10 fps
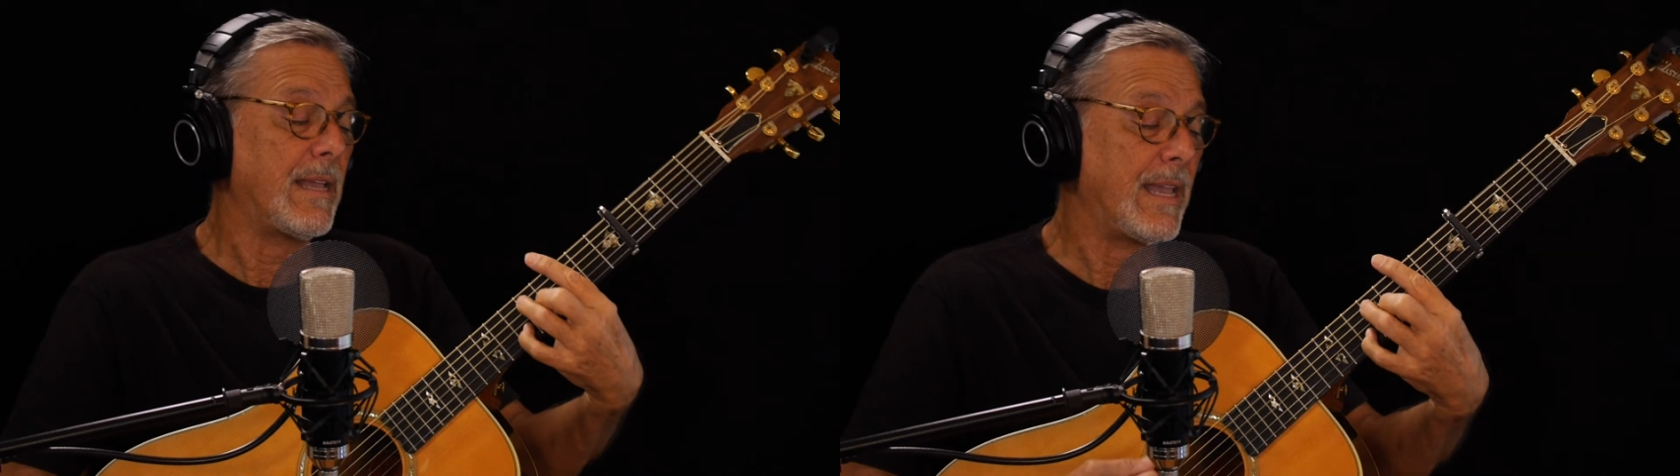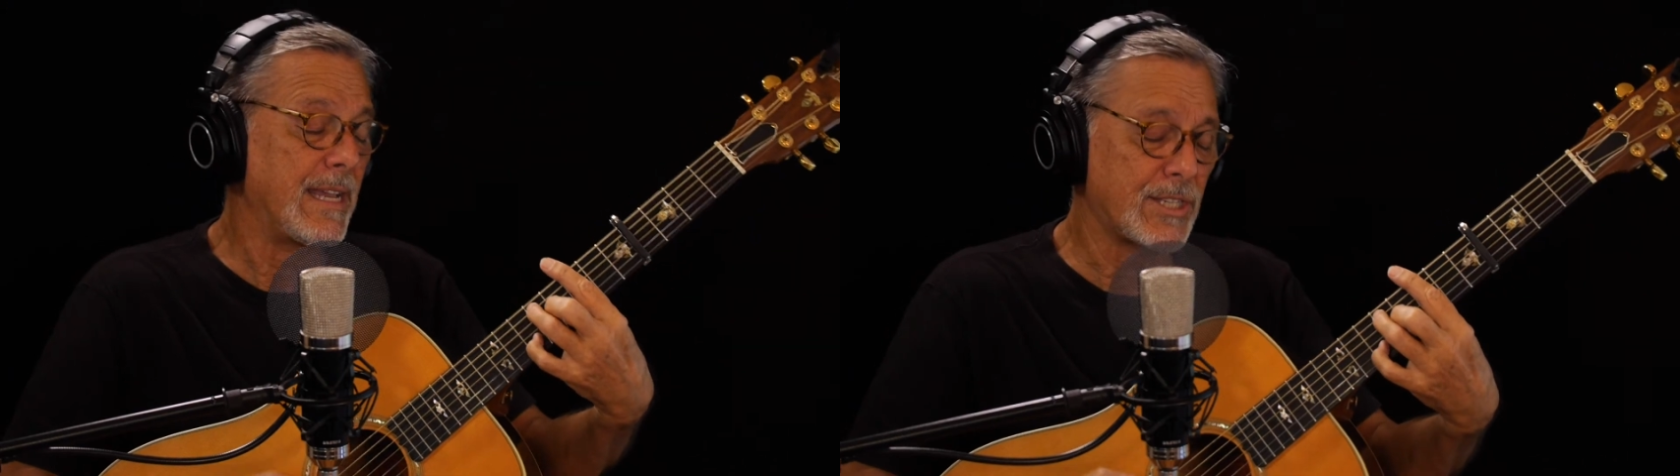
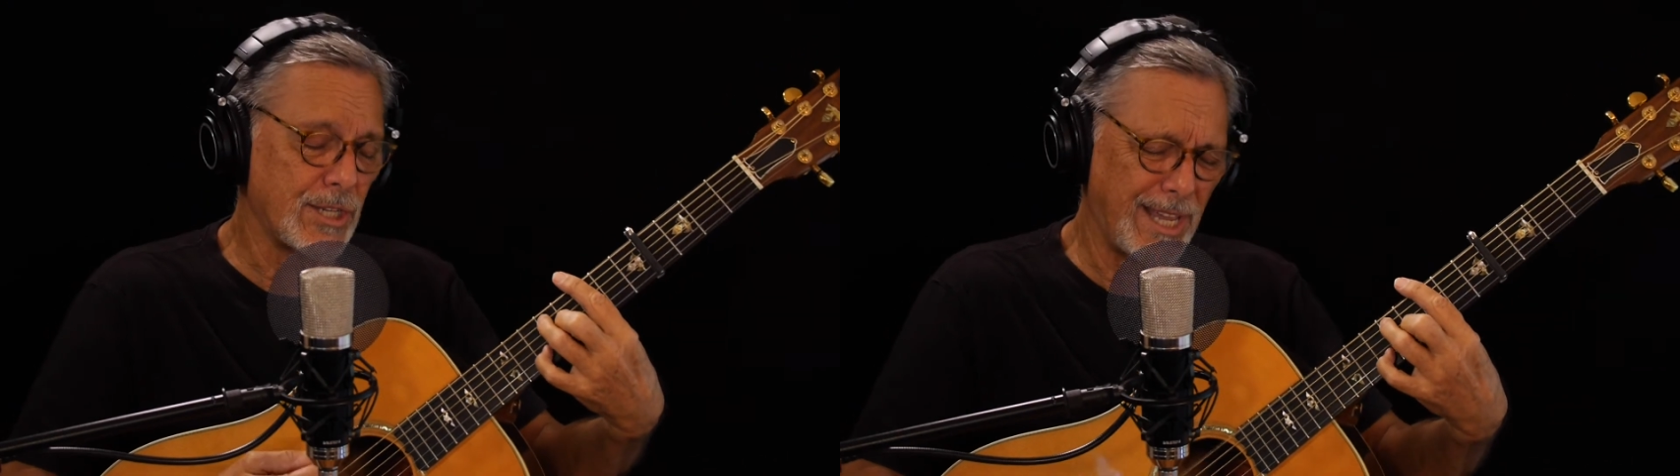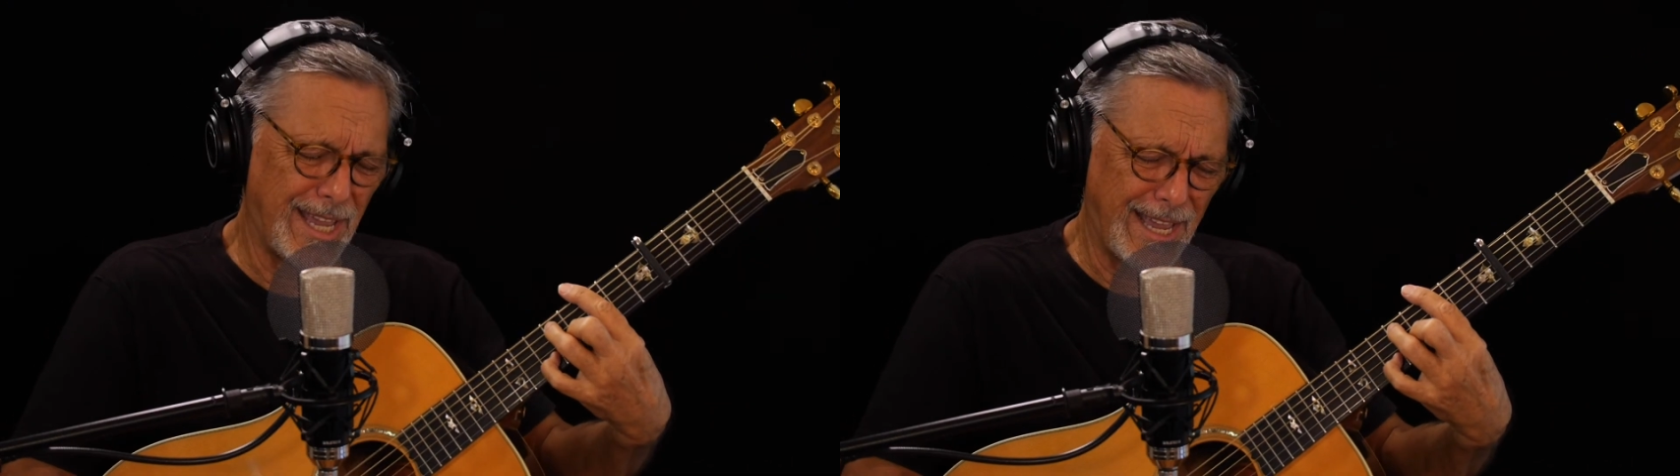
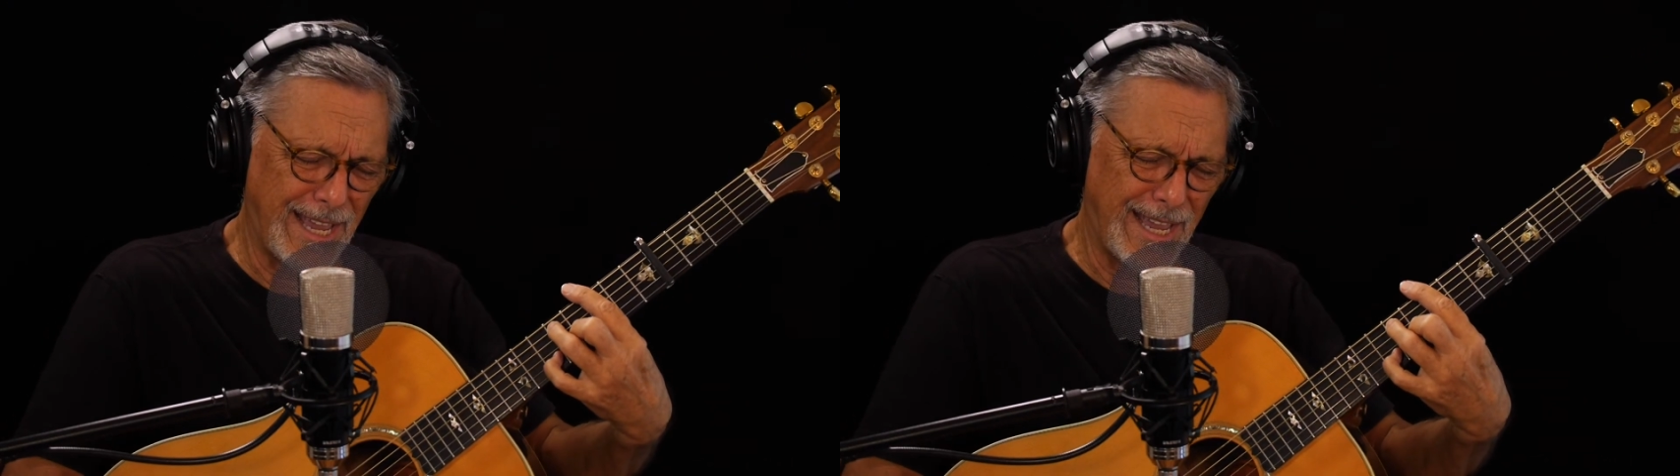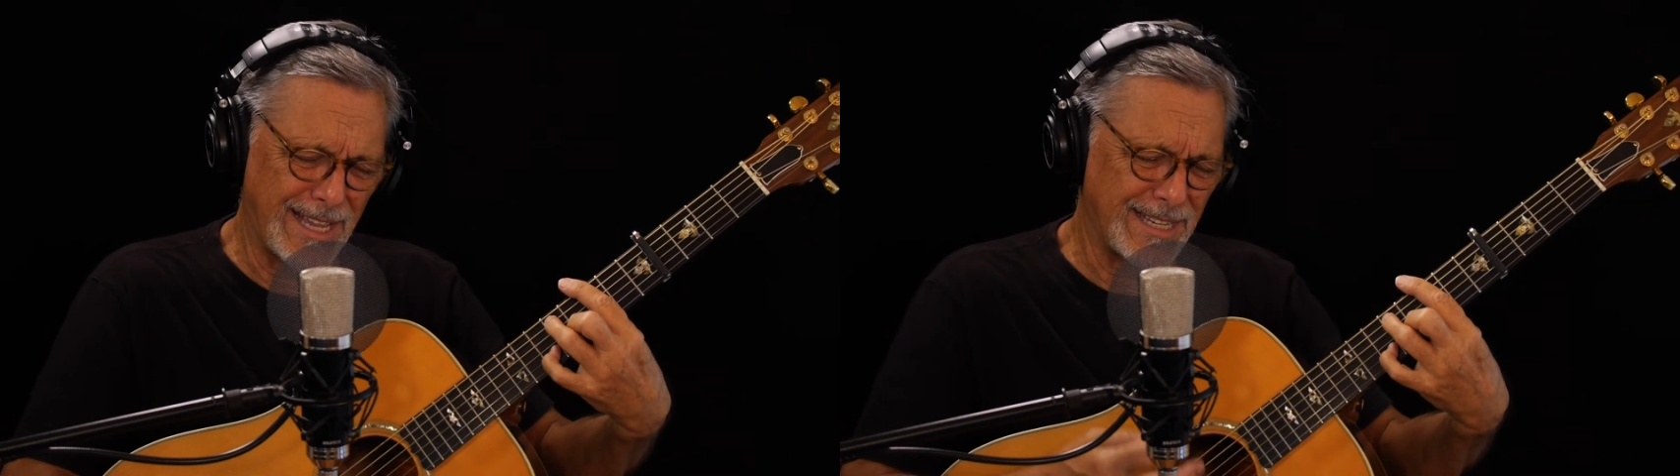it's
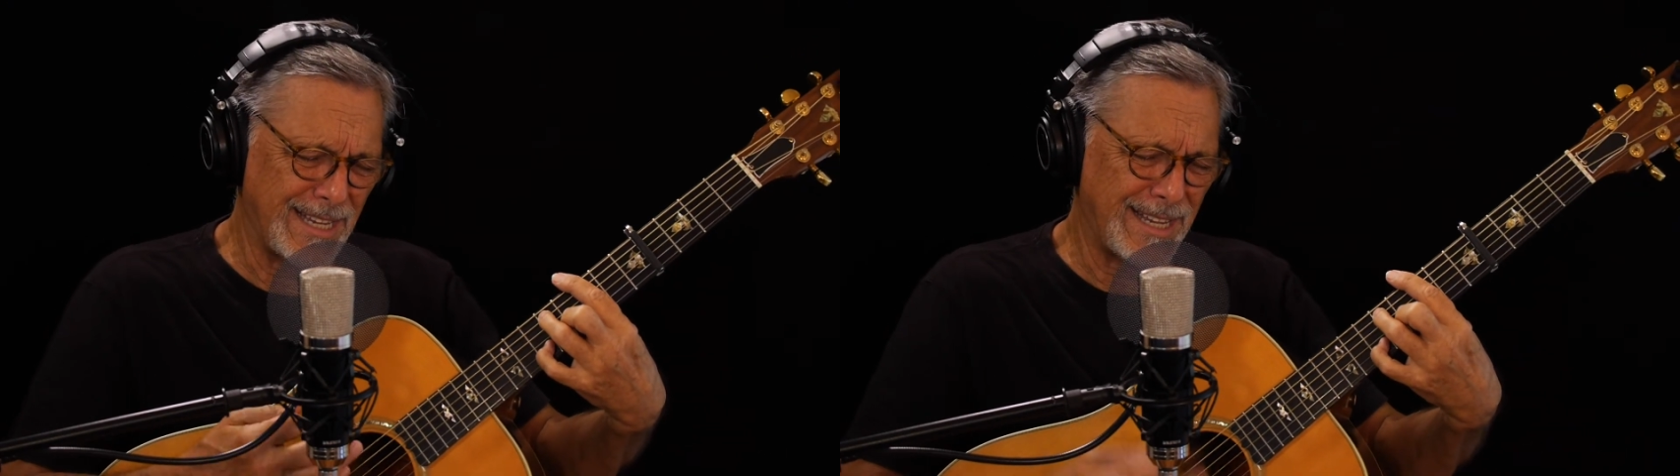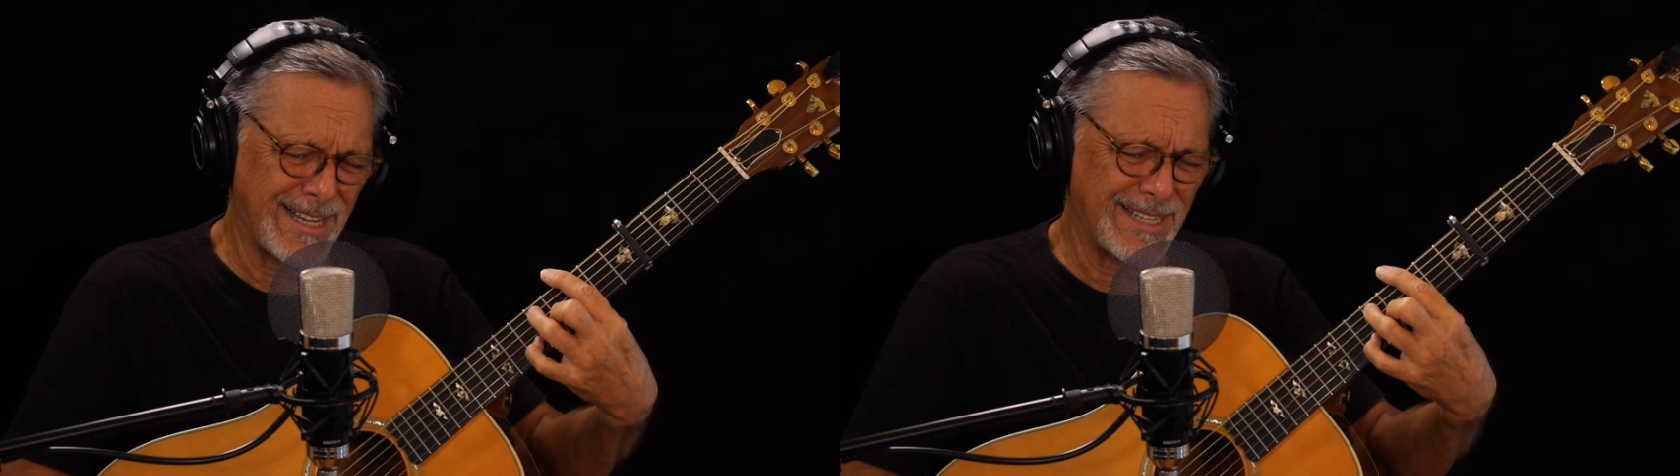
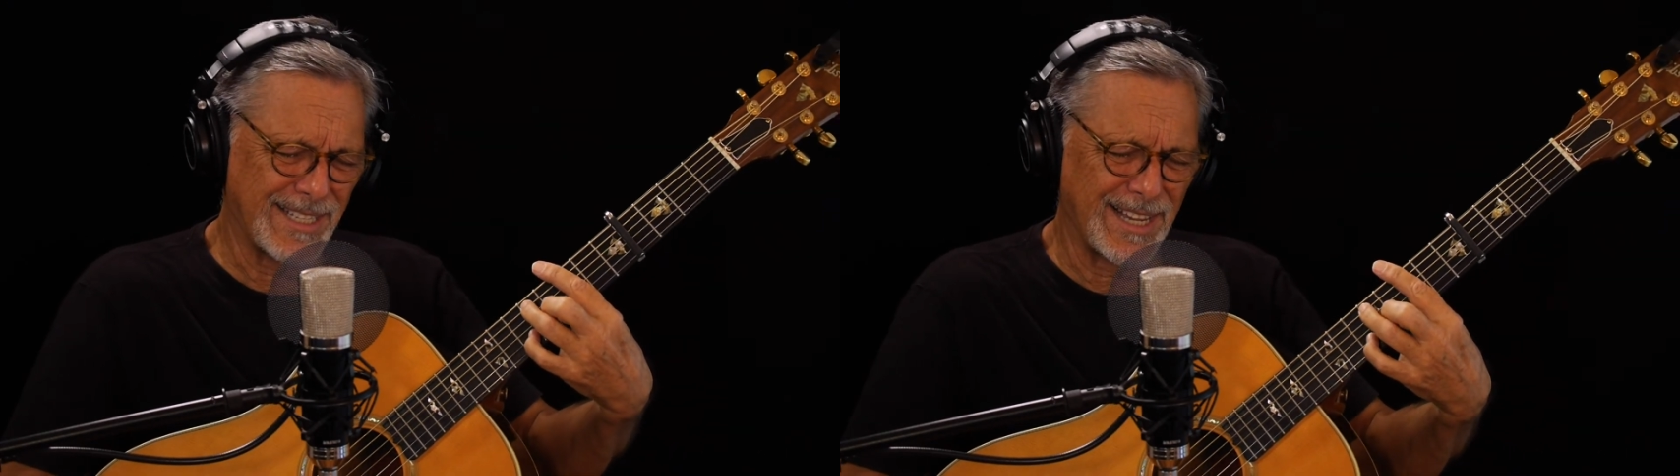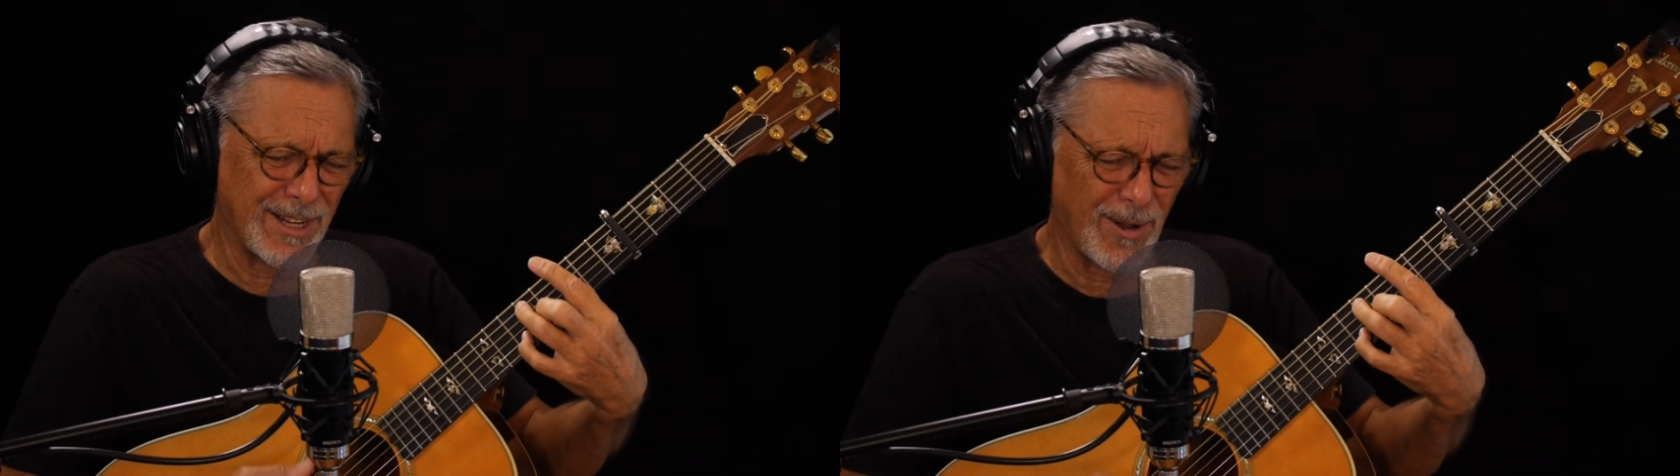
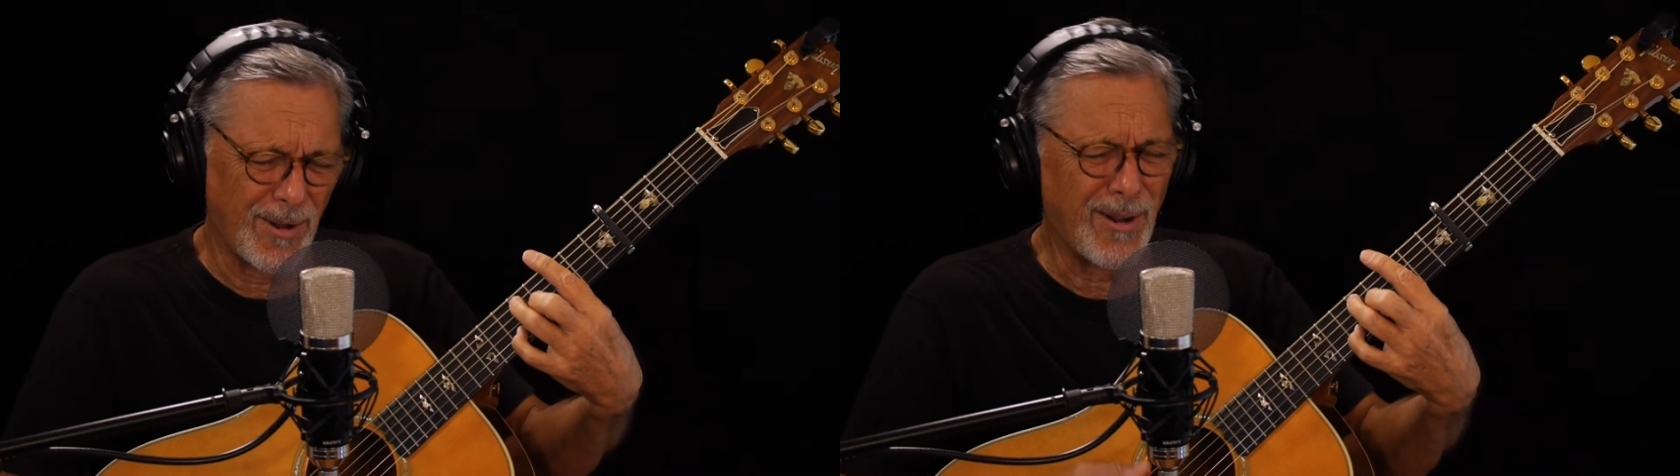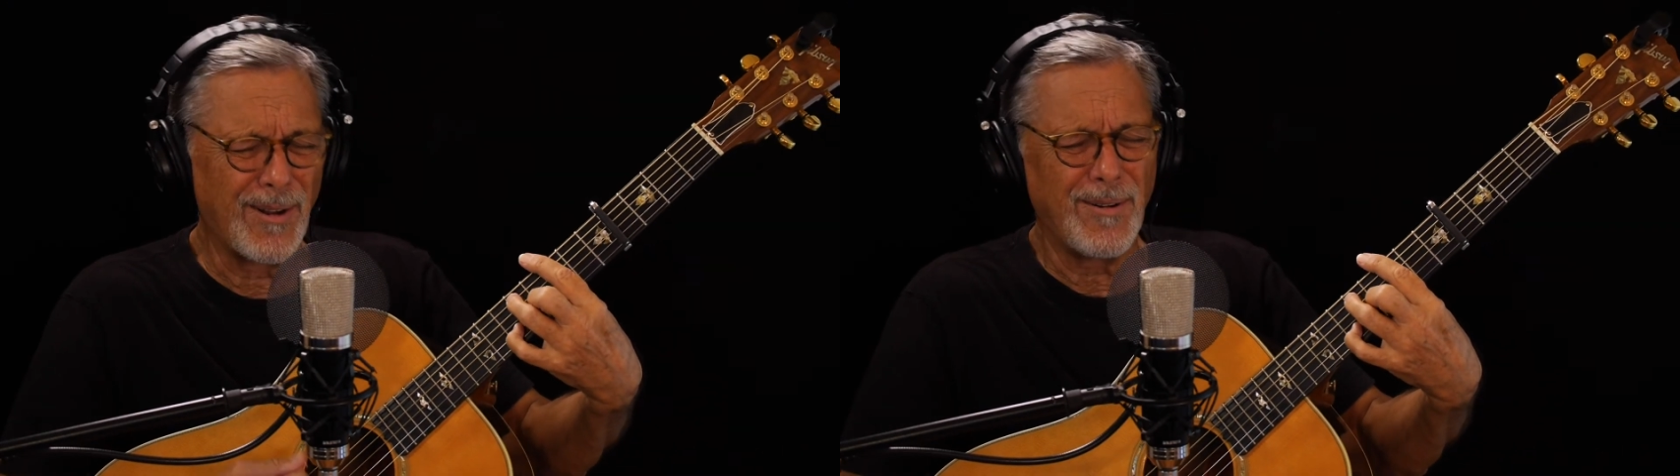easy
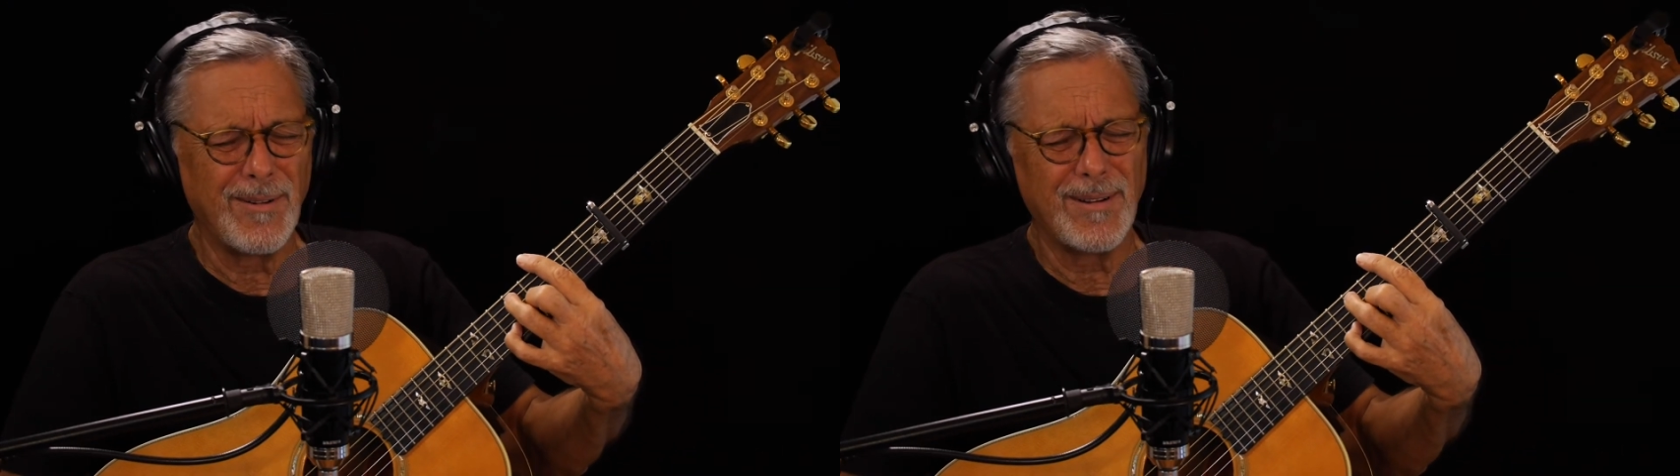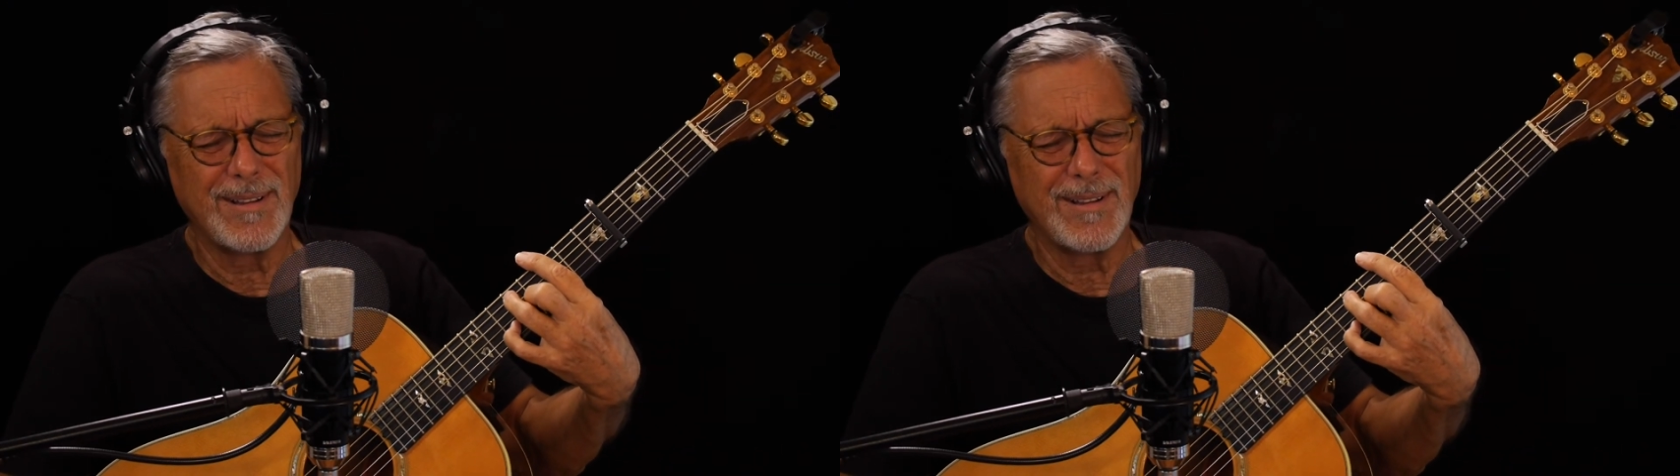go.